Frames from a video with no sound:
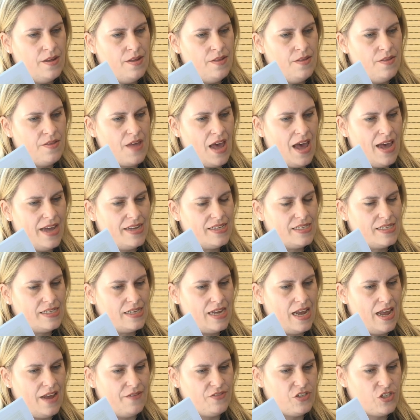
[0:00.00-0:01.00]
that
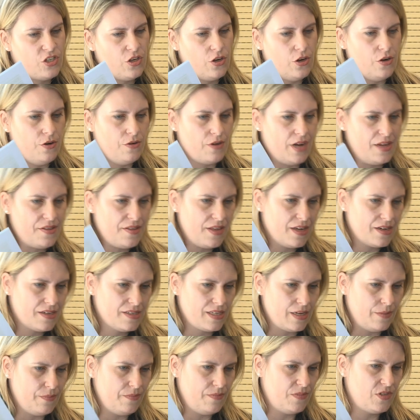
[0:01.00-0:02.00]
have showed, I think,
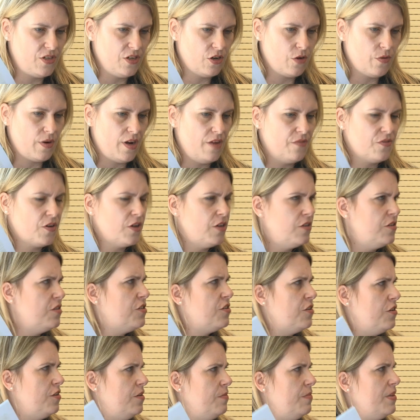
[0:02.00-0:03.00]
some degree of
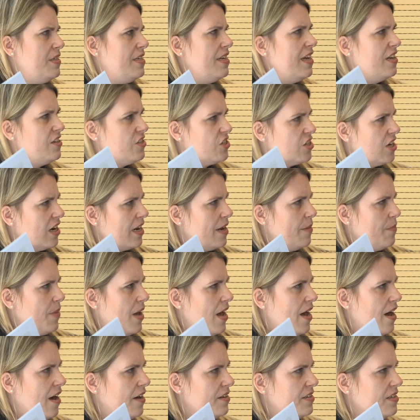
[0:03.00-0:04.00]
concern potentially
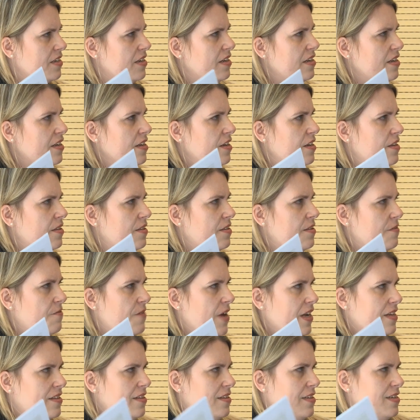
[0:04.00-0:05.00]
about the
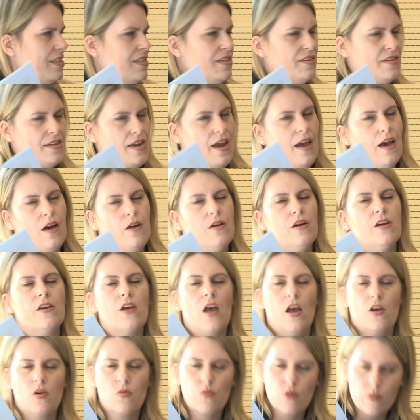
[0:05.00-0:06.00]
fact that this is now
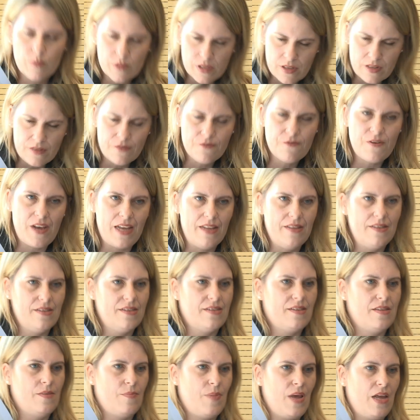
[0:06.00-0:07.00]
a criminal
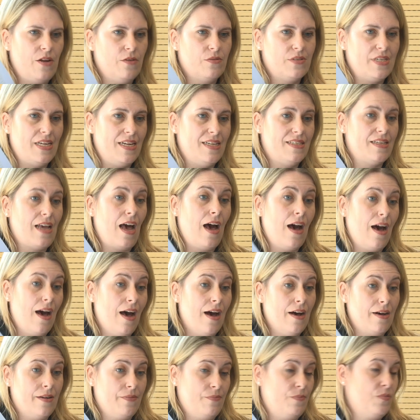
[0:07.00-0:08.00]
offence. The penalties
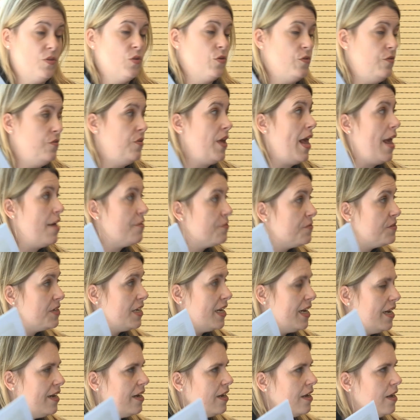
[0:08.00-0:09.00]
are sort of
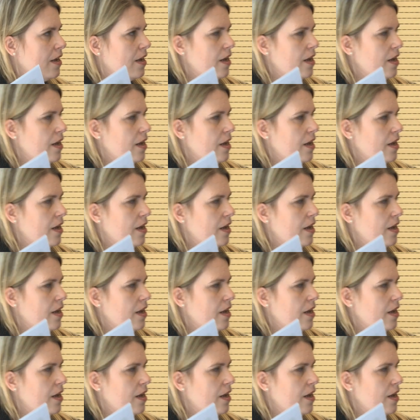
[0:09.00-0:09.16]
hefty.